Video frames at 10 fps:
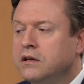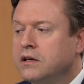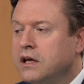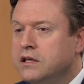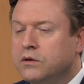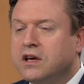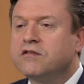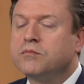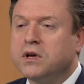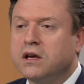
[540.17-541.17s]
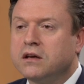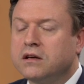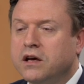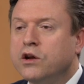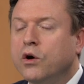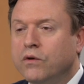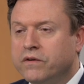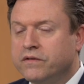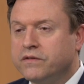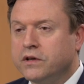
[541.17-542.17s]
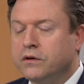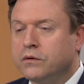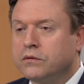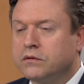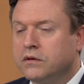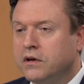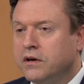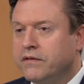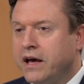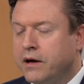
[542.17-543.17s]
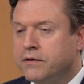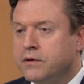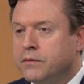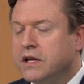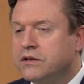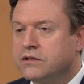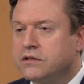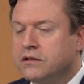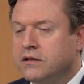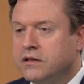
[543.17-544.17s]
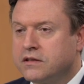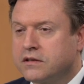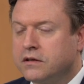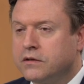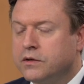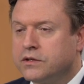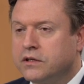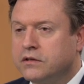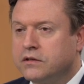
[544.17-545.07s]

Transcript: Can you give me an overview of how you reached this conclusion?